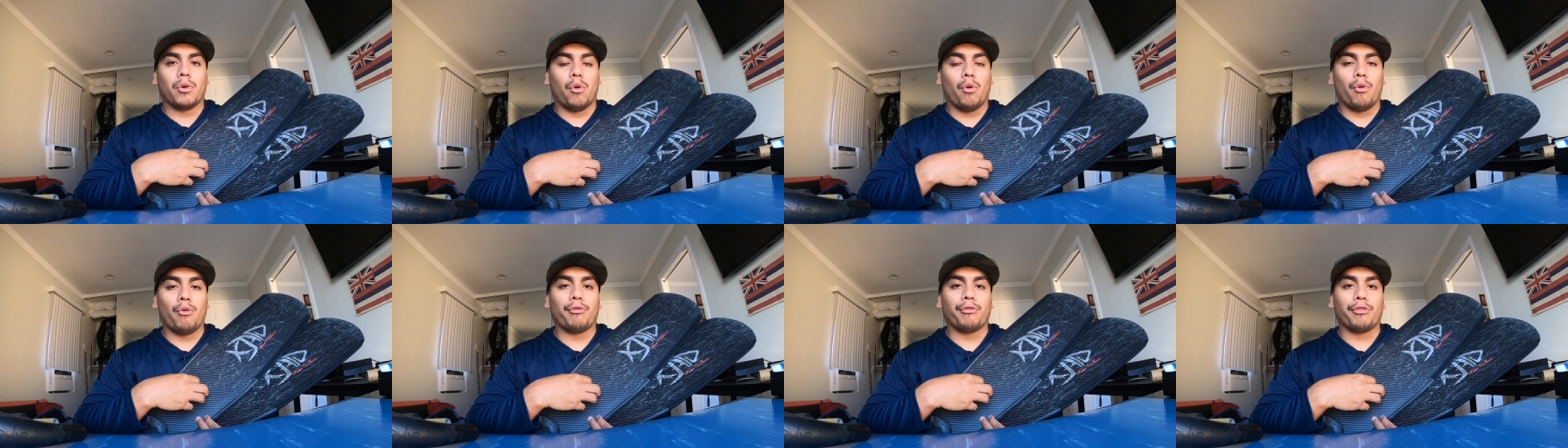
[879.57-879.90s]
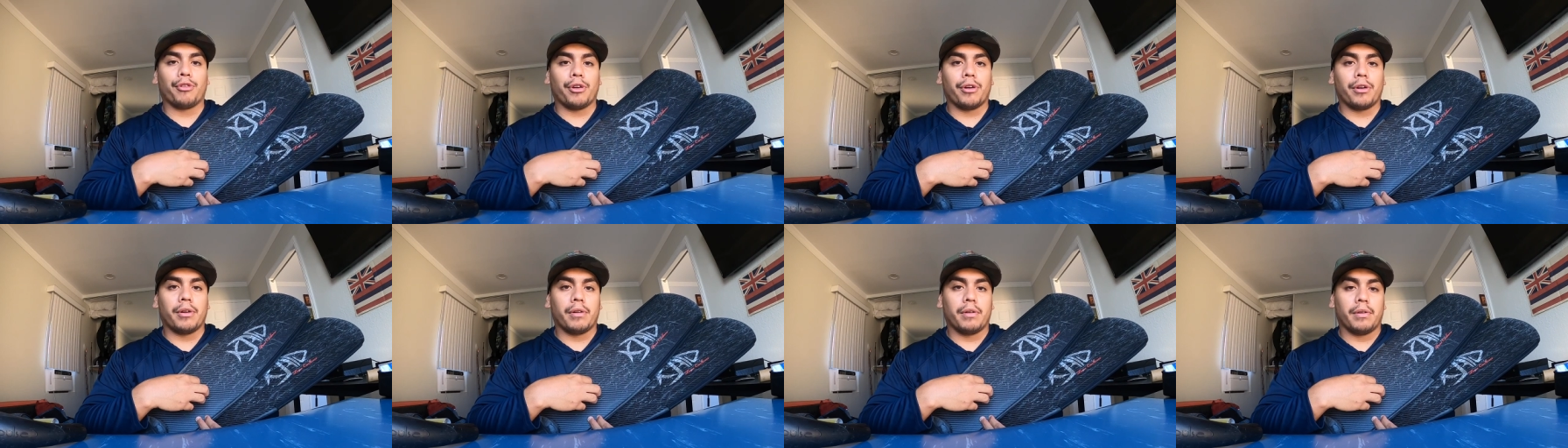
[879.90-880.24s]

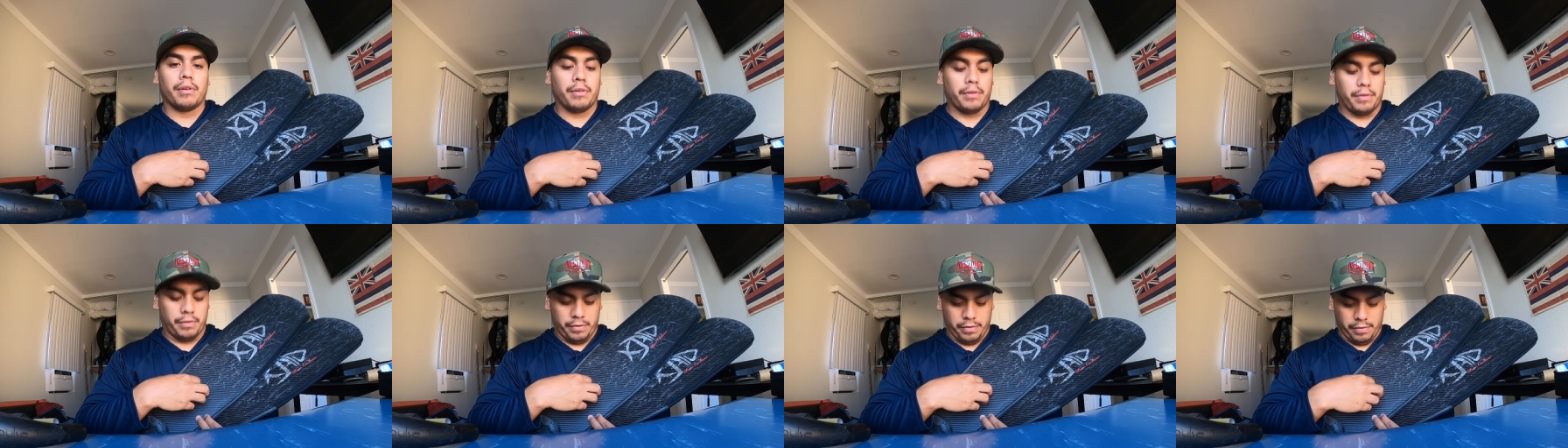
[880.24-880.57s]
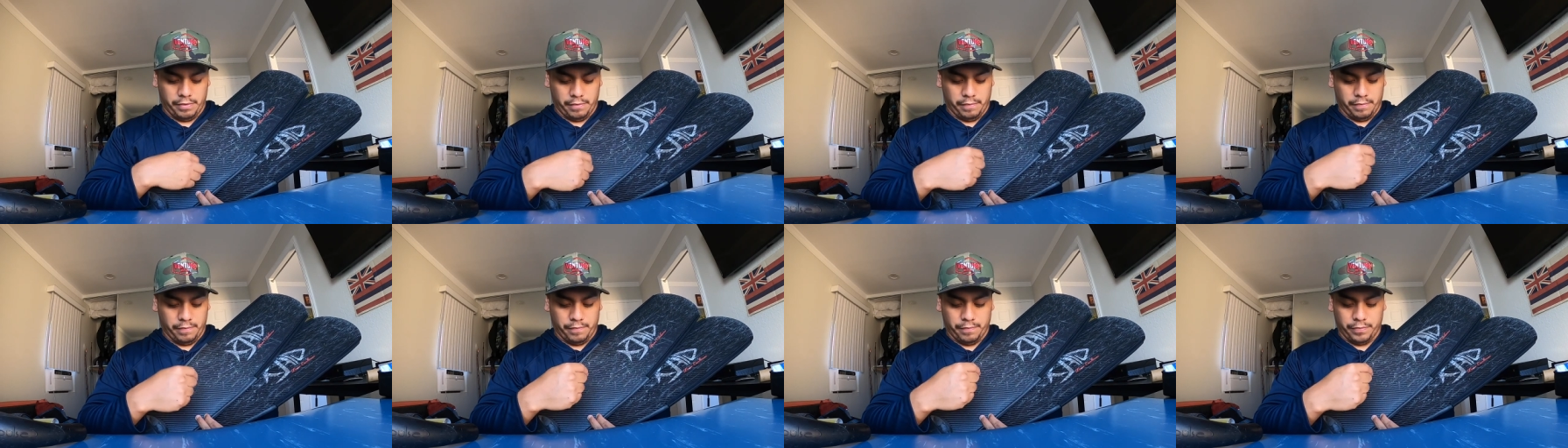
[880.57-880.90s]
over
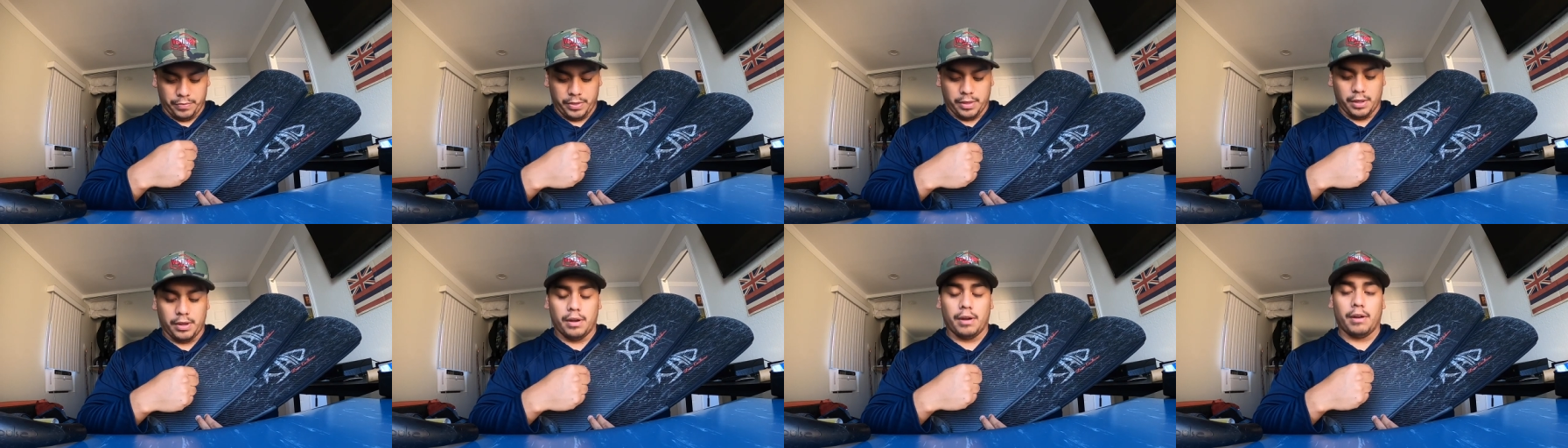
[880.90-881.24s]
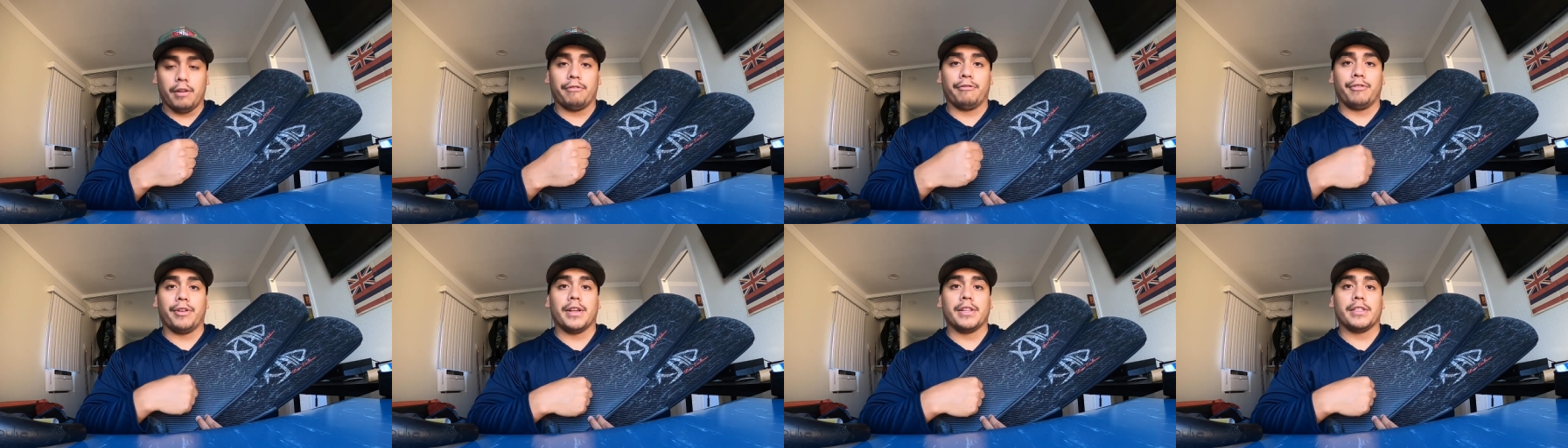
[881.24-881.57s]

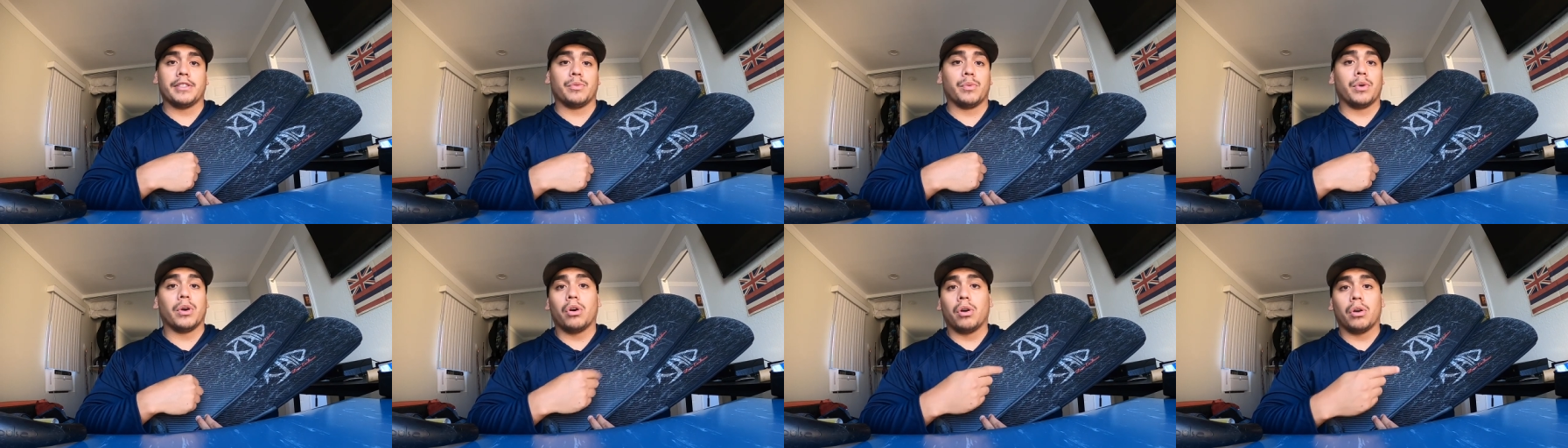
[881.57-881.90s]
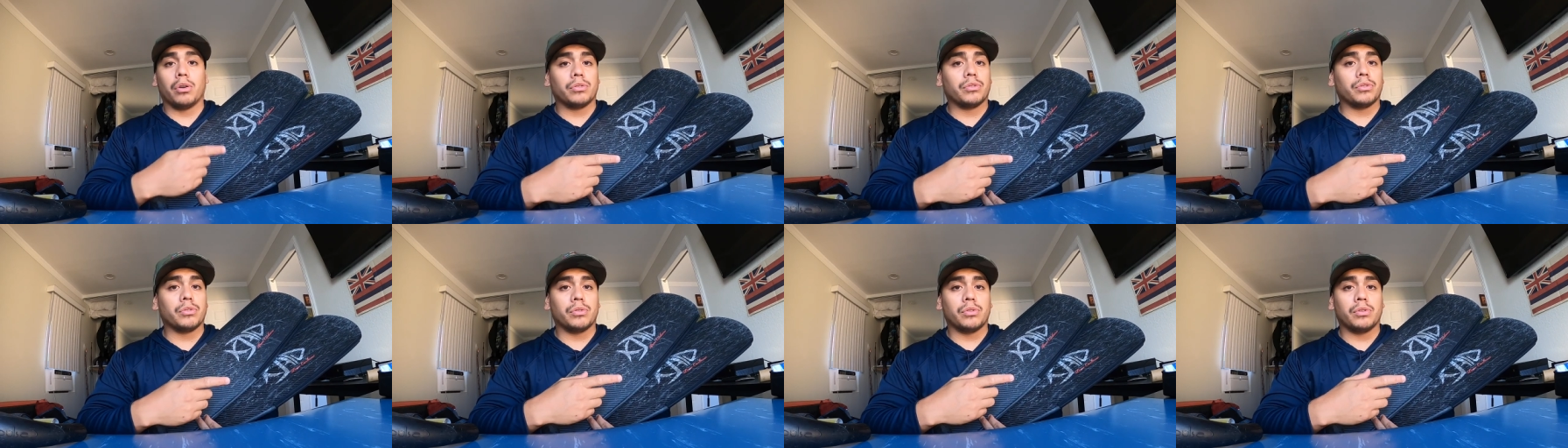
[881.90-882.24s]
the fins. We
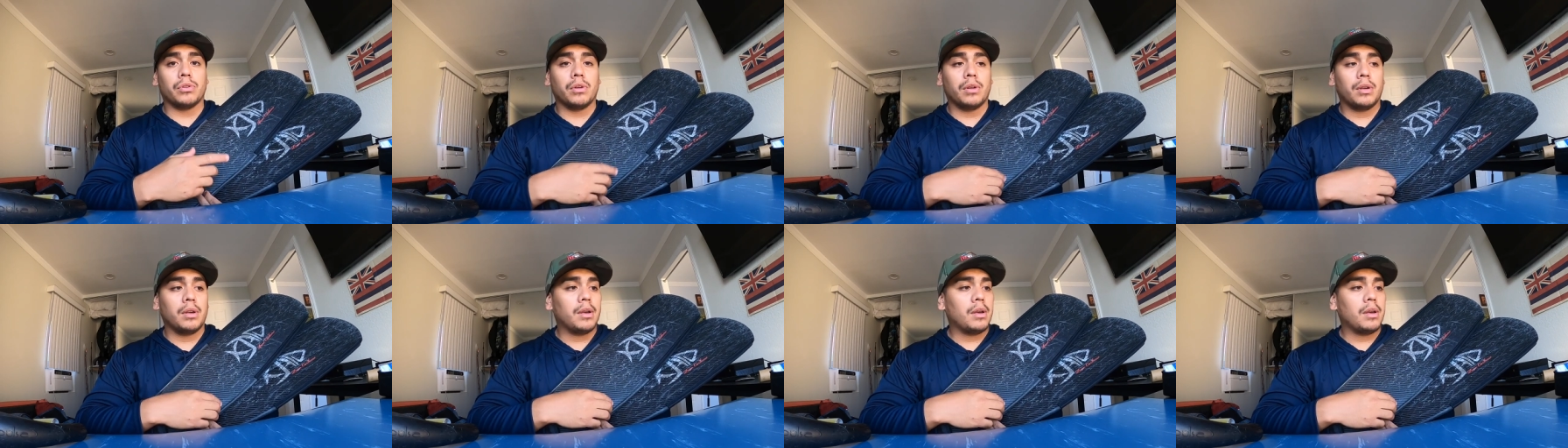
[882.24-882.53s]
all do.